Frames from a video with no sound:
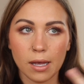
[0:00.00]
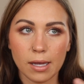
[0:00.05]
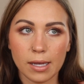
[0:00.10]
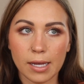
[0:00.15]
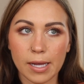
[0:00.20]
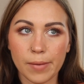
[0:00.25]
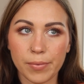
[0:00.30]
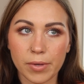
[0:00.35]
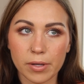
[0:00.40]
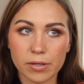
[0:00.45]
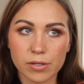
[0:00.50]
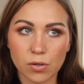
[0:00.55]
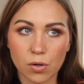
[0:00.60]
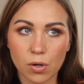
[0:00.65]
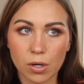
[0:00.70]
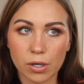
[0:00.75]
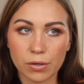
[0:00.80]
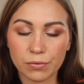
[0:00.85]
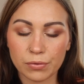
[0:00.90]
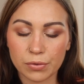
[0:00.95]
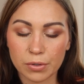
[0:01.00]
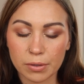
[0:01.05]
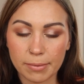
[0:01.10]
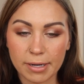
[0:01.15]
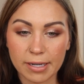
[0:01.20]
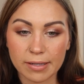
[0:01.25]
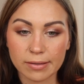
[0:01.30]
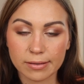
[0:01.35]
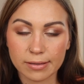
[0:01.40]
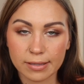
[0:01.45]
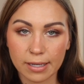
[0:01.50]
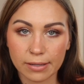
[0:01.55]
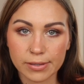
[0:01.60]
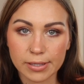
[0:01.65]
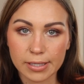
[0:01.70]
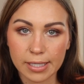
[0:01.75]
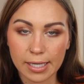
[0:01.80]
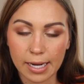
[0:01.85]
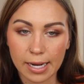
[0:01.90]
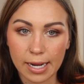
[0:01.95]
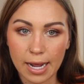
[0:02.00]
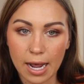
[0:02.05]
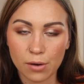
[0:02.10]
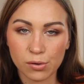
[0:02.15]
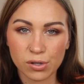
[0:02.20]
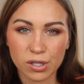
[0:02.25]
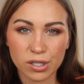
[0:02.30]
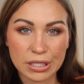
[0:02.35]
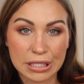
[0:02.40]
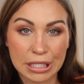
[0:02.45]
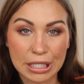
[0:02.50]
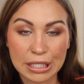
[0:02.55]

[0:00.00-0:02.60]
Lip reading: keep this on for about 7 to 8 hours.